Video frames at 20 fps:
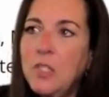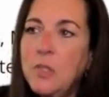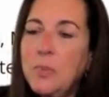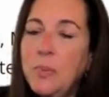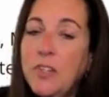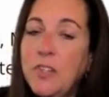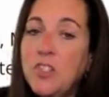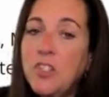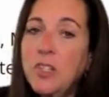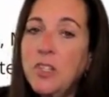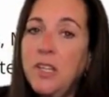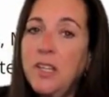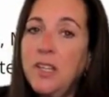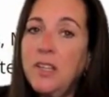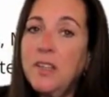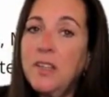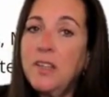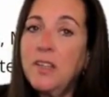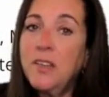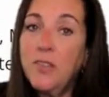
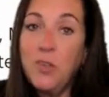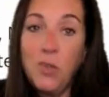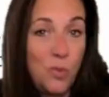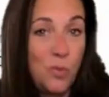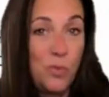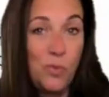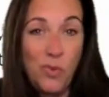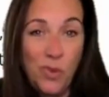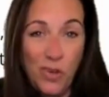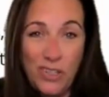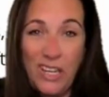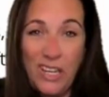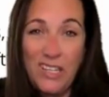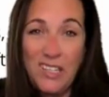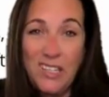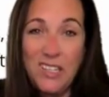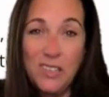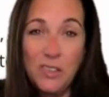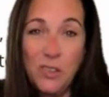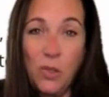especially if you are
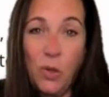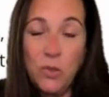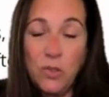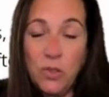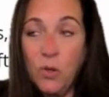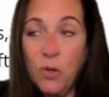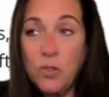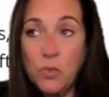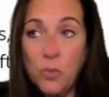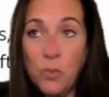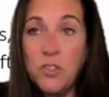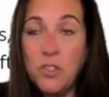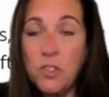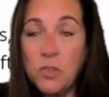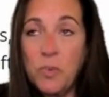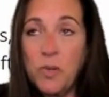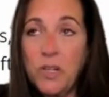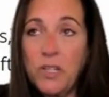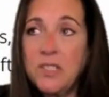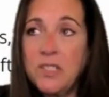getting it low dose, which
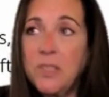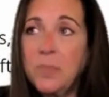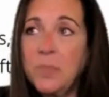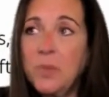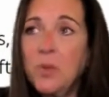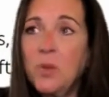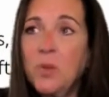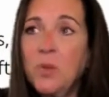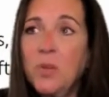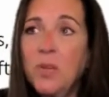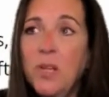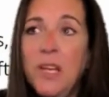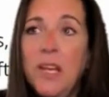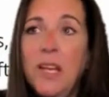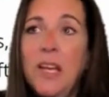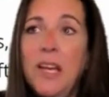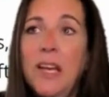is pretty typical,